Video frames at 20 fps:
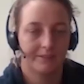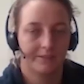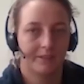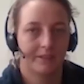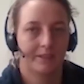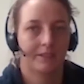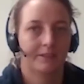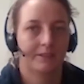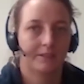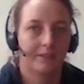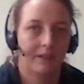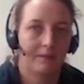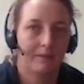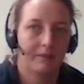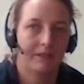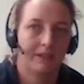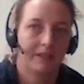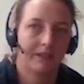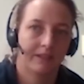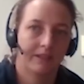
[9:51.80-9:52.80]
yeah i
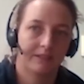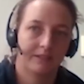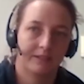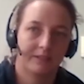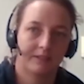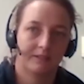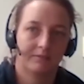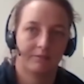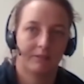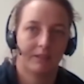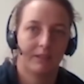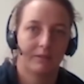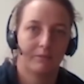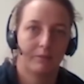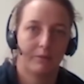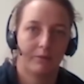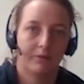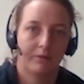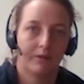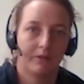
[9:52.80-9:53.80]
mean it is really
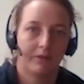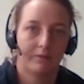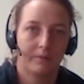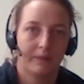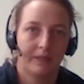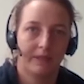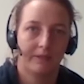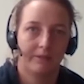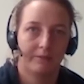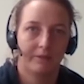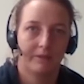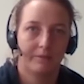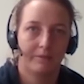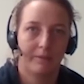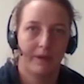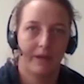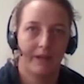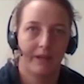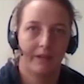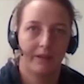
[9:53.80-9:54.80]
important i mean with
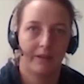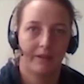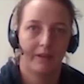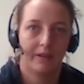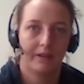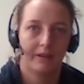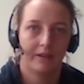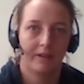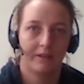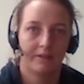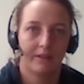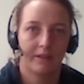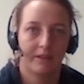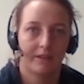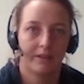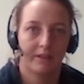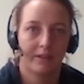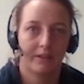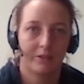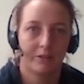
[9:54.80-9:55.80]
my i had like that
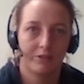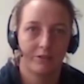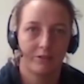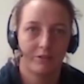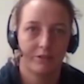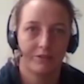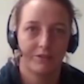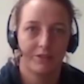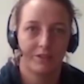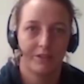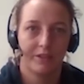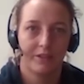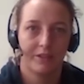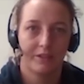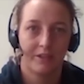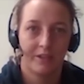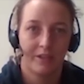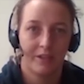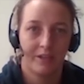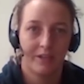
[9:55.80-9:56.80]
concussion this year
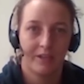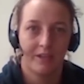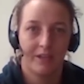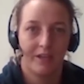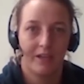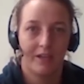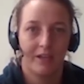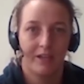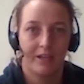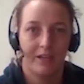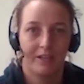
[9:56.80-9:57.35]
and